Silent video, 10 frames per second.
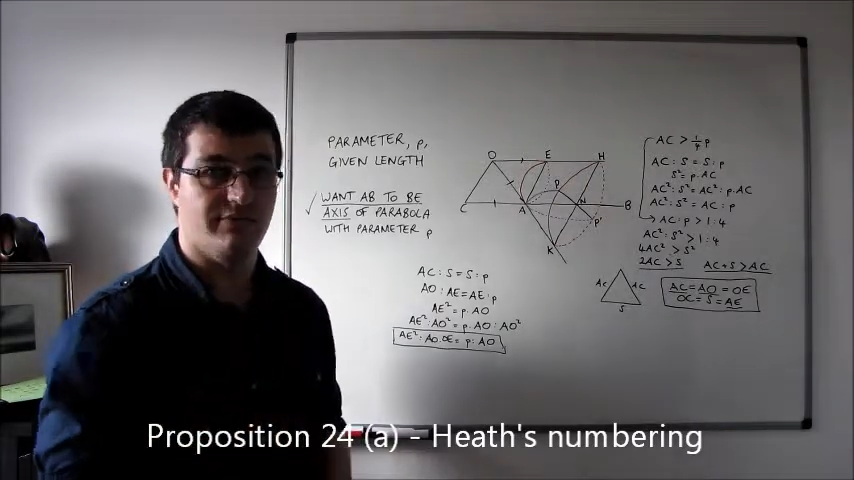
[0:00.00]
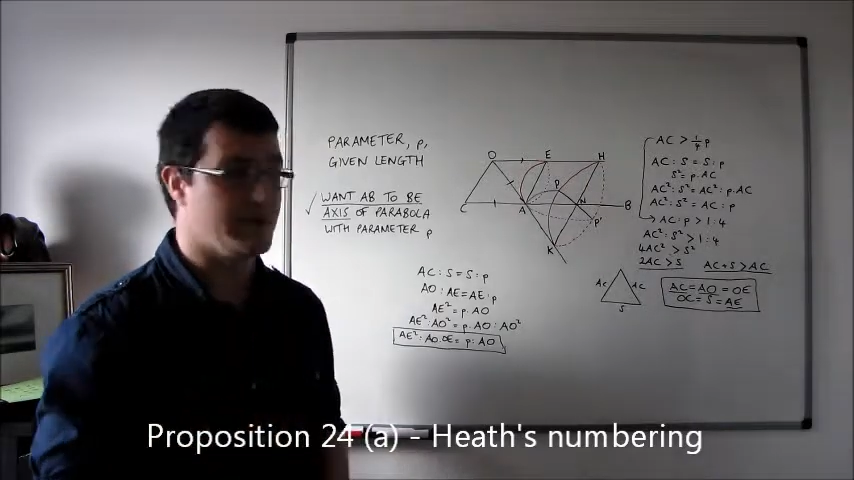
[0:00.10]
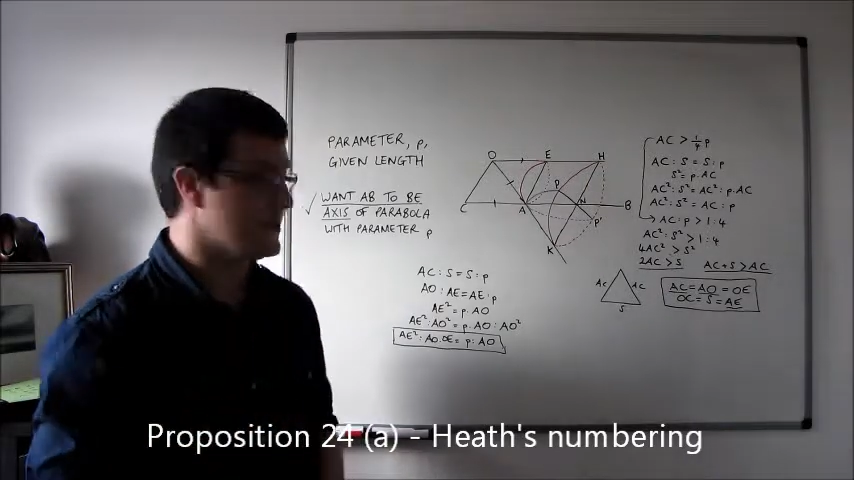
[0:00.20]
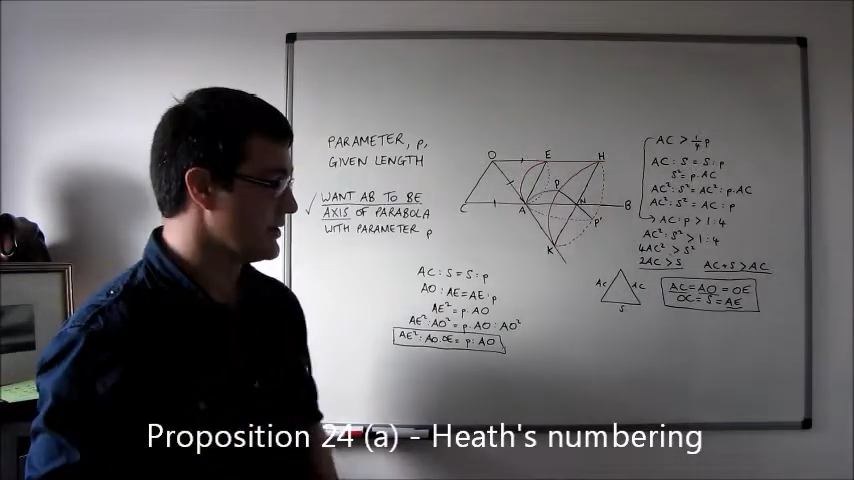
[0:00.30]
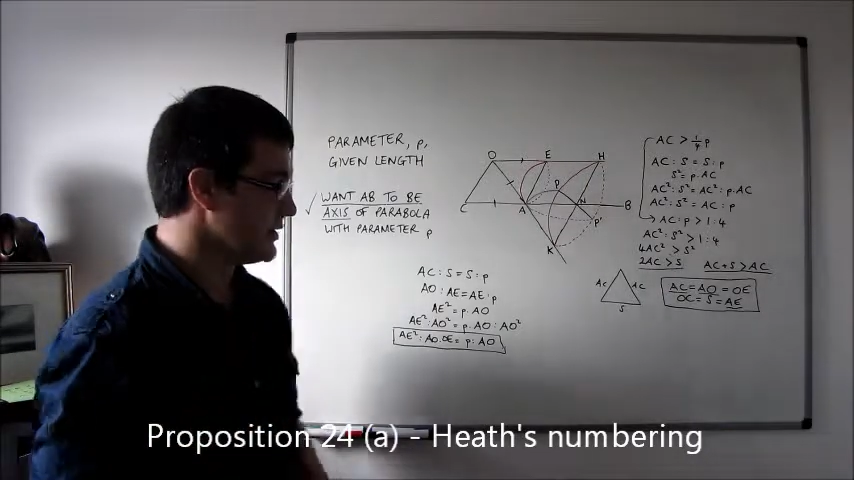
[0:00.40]

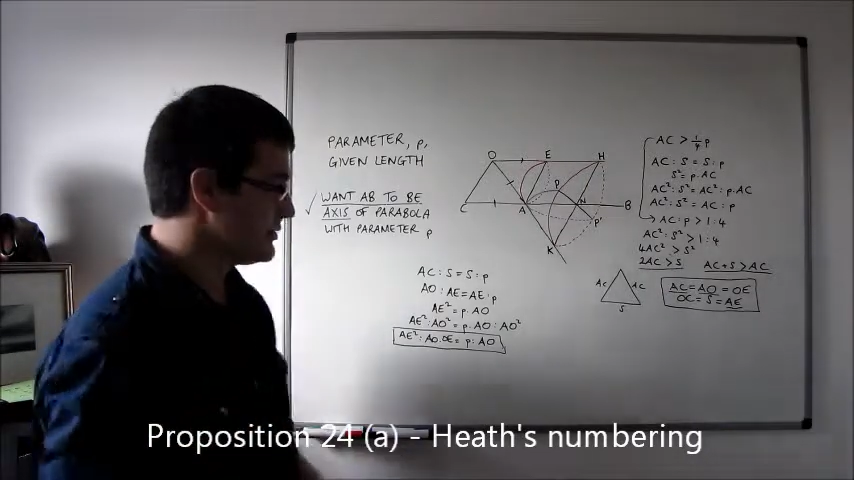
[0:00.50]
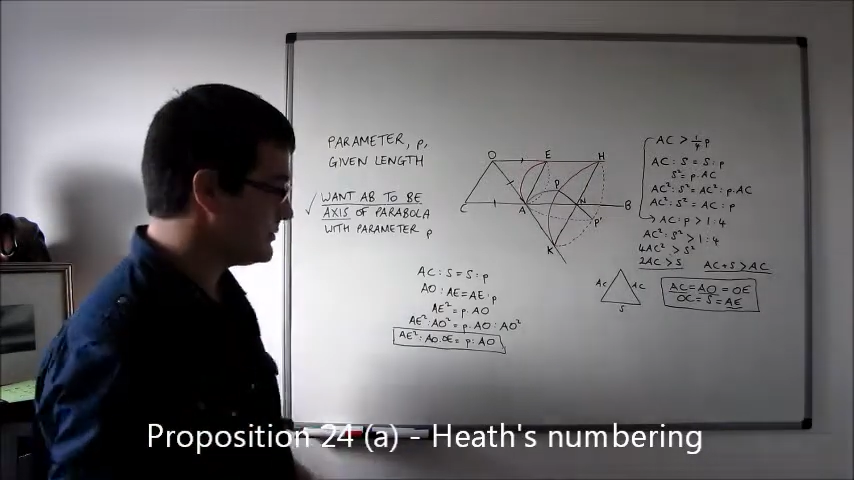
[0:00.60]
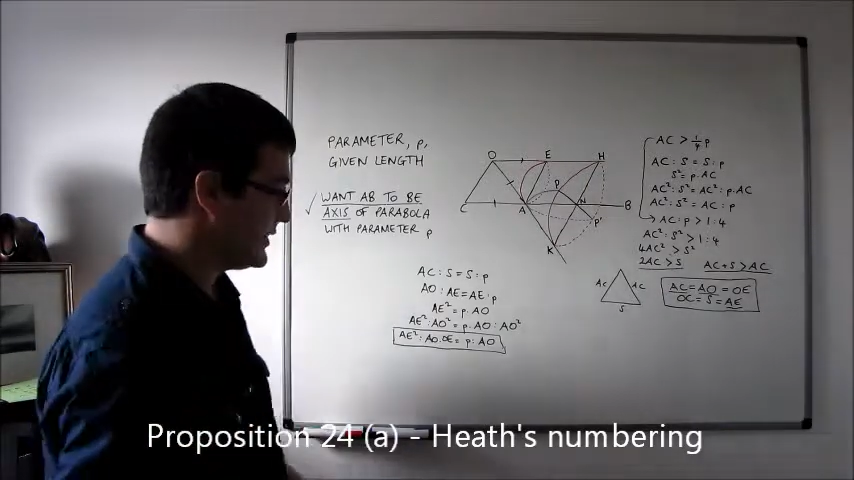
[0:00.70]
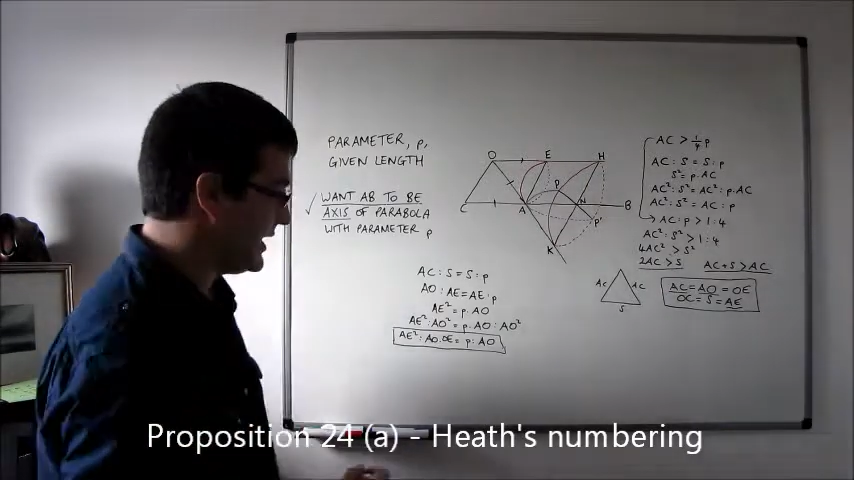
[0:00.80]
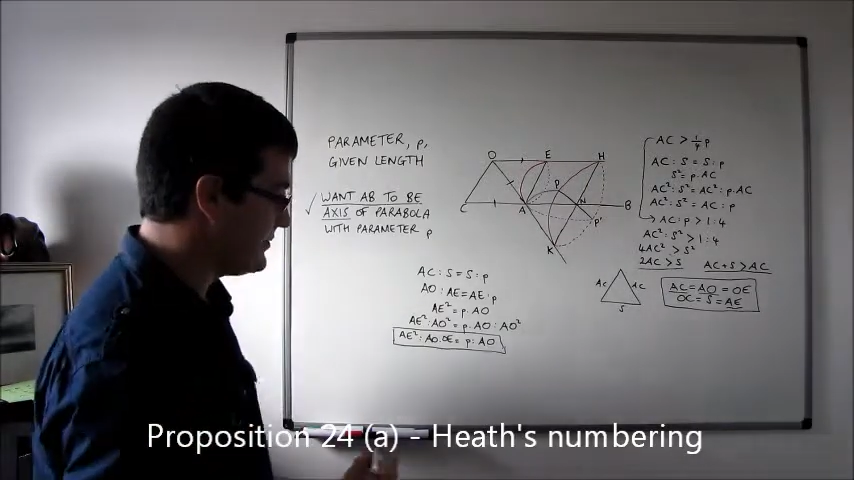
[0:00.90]
video
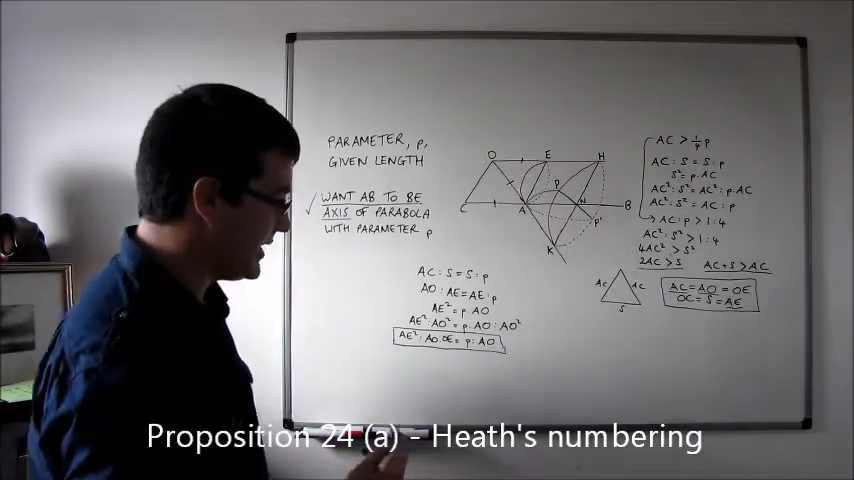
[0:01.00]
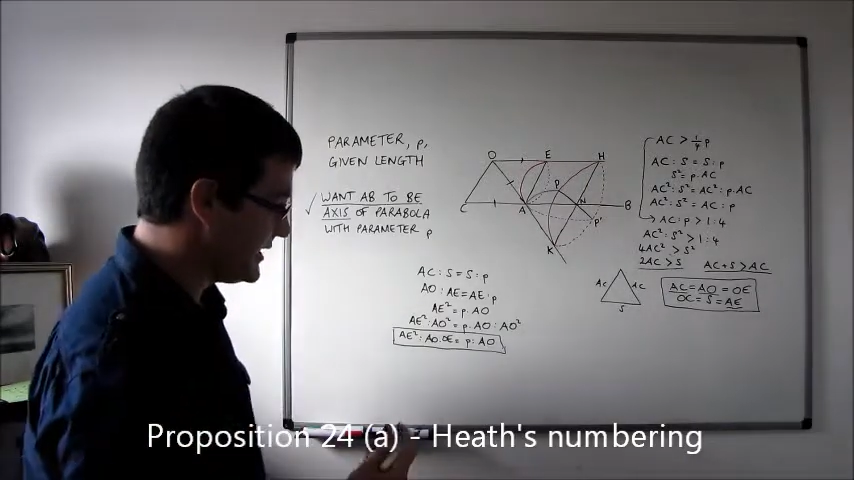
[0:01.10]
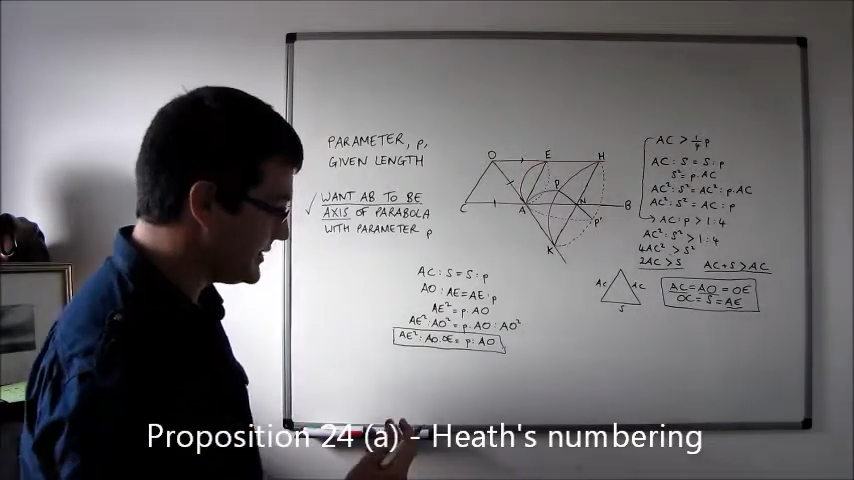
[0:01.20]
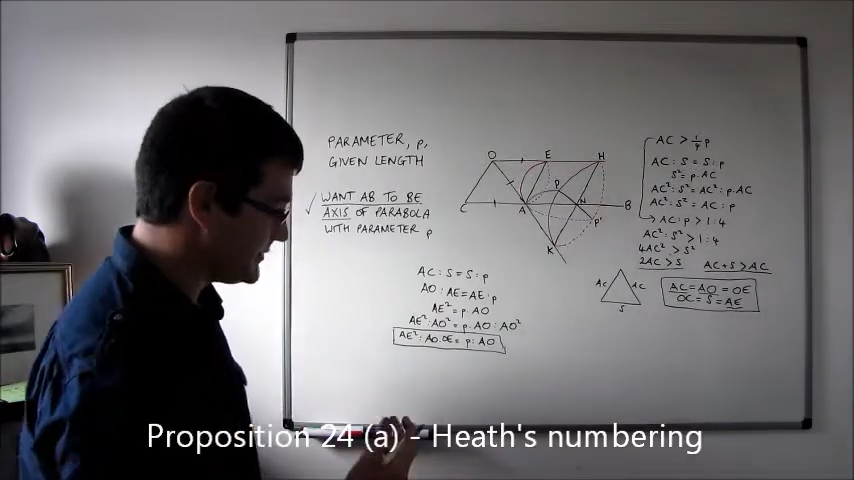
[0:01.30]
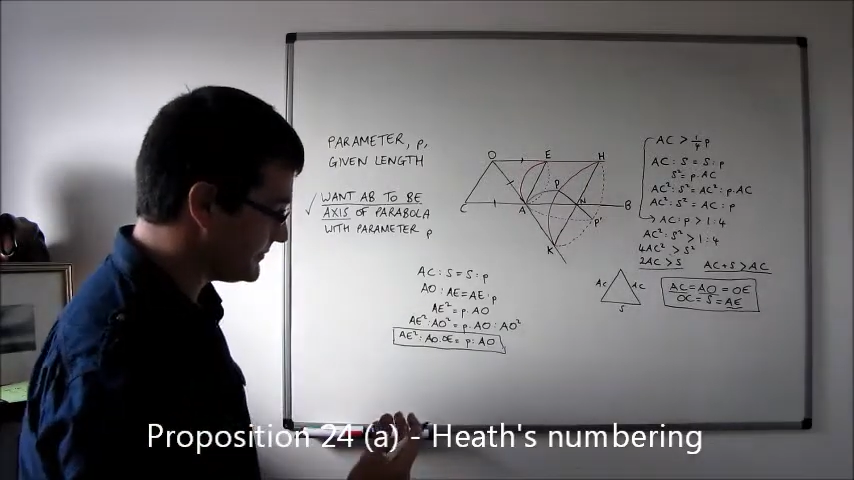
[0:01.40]
that I
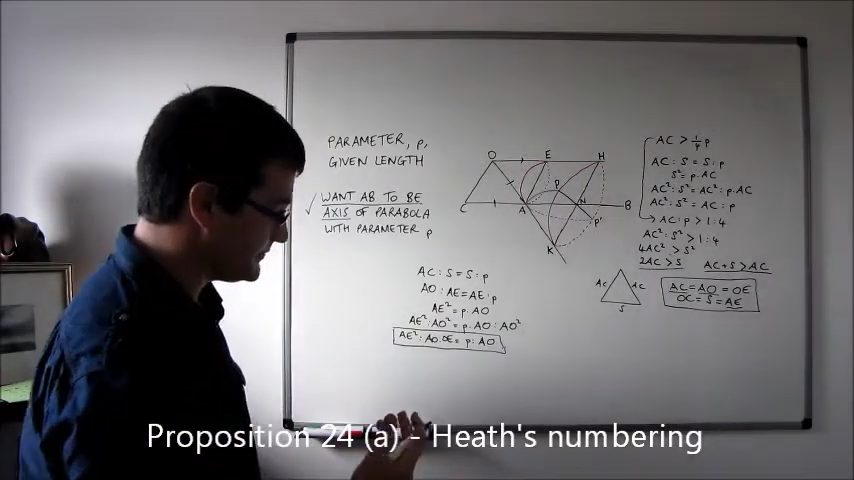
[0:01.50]
made.